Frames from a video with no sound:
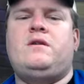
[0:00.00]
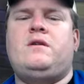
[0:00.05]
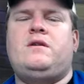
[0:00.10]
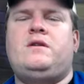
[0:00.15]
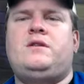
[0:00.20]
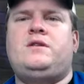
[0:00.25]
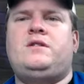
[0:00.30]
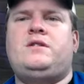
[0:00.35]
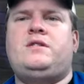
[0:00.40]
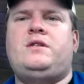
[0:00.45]

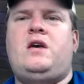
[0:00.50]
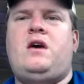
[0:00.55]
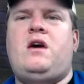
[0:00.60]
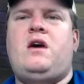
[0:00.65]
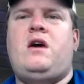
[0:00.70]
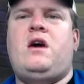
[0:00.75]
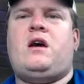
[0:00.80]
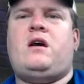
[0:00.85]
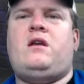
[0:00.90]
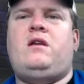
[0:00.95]

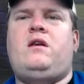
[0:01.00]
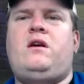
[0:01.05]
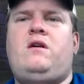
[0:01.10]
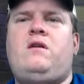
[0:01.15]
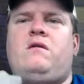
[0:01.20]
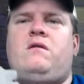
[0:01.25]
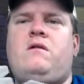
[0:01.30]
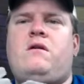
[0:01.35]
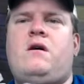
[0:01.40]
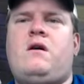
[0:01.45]
Sick,
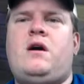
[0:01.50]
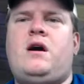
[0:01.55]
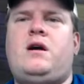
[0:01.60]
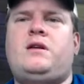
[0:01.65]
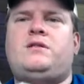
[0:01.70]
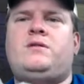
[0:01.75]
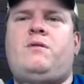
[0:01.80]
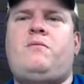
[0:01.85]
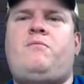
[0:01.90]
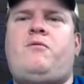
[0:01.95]
dude. Alright,
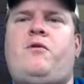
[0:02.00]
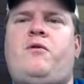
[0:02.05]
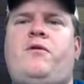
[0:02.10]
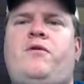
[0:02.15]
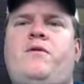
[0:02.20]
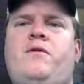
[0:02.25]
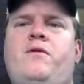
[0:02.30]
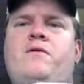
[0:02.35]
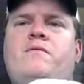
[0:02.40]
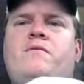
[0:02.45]
so we pull it
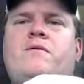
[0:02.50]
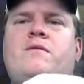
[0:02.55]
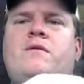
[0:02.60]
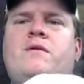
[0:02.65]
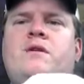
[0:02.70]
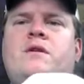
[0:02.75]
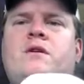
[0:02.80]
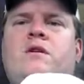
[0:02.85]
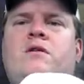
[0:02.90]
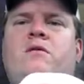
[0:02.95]
through.
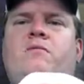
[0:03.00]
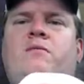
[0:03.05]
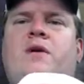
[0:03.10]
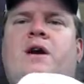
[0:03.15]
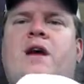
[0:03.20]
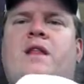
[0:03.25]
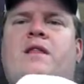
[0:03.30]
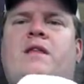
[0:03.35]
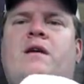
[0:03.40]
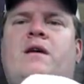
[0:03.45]
We
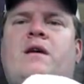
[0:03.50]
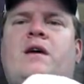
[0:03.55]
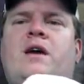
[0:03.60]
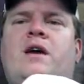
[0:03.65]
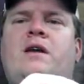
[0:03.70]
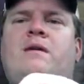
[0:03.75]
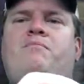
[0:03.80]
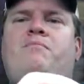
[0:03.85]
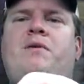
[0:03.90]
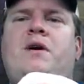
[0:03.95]
got the
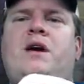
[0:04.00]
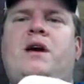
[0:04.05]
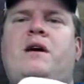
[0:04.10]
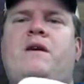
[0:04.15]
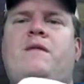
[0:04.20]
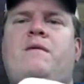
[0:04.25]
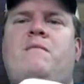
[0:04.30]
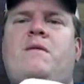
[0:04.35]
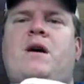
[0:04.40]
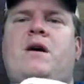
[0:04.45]
pink of
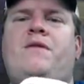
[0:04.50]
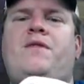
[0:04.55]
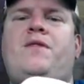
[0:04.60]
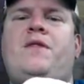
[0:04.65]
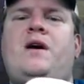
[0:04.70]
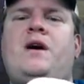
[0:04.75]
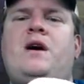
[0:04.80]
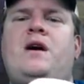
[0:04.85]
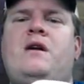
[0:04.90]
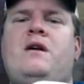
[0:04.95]
the mouth
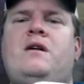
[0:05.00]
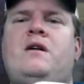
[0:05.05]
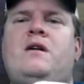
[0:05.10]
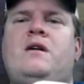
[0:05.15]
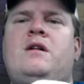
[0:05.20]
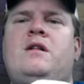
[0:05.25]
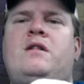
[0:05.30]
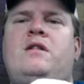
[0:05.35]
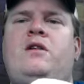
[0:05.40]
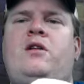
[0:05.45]
there,
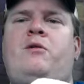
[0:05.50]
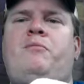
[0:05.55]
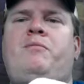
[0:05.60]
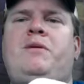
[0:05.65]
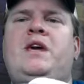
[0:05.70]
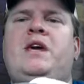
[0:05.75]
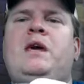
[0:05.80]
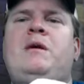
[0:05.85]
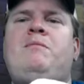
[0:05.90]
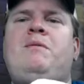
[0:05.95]
little
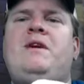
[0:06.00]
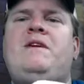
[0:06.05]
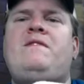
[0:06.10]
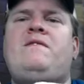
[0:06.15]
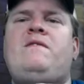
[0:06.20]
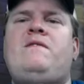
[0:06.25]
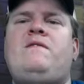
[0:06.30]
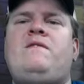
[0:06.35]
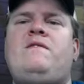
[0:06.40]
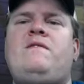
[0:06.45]
beaky
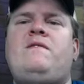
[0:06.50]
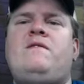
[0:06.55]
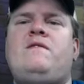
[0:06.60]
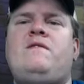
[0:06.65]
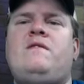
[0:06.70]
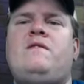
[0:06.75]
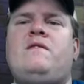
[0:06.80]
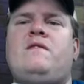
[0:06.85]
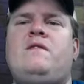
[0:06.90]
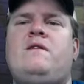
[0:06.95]
pieces,
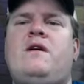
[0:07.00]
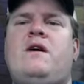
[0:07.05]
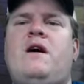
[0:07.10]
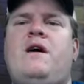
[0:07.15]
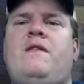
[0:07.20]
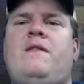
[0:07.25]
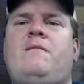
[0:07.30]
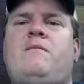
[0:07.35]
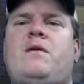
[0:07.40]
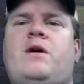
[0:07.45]

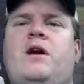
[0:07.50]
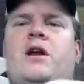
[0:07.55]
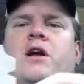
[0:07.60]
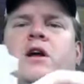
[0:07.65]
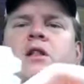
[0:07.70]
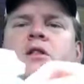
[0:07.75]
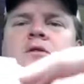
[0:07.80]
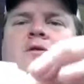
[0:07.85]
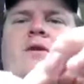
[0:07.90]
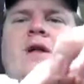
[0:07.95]
and then we're going to
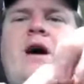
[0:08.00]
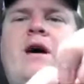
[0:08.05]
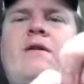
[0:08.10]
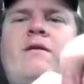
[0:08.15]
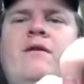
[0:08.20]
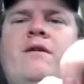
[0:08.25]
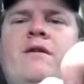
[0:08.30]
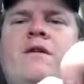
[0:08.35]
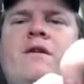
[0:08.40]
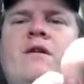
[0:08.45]
glue down